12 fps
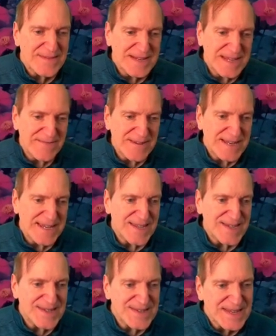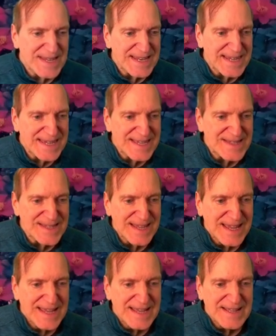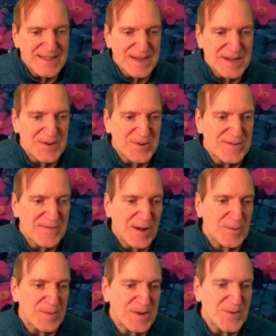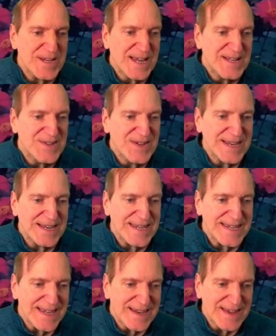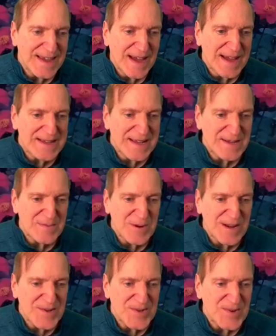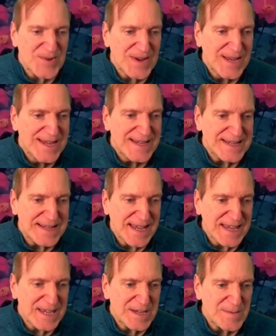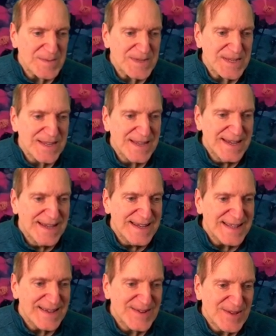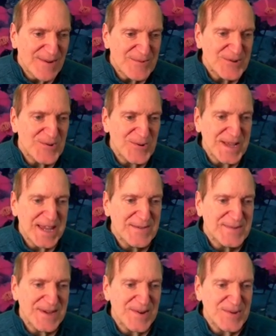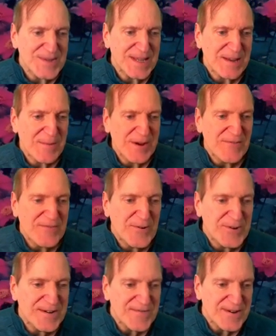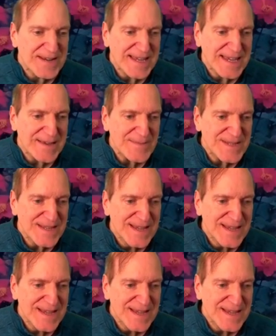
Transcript: DVDs and CDs. Then under development, we got Geany and Icon Browser, games. There's some cool games there. Looks like about four different games.